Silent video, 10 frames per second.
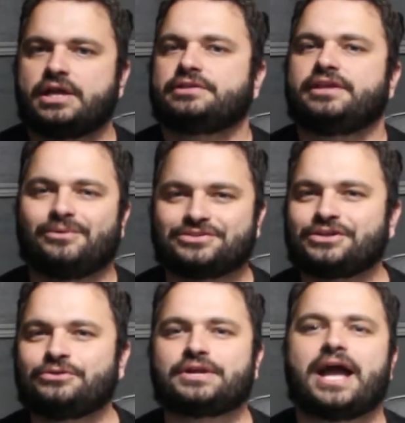there was a
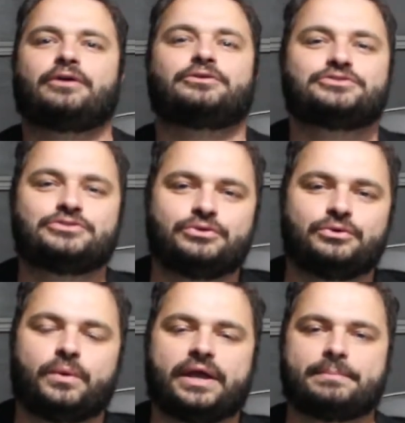good hour or two
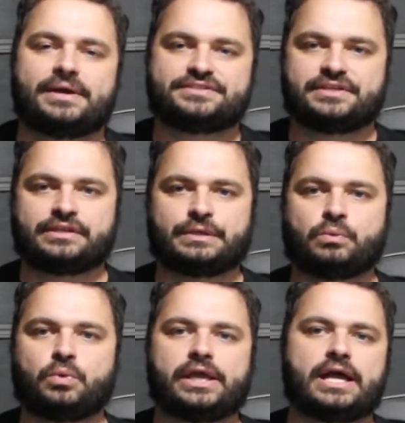where basically
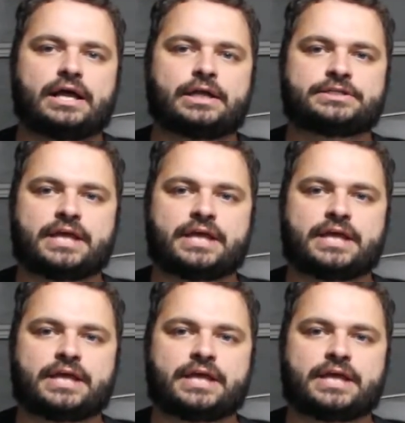we are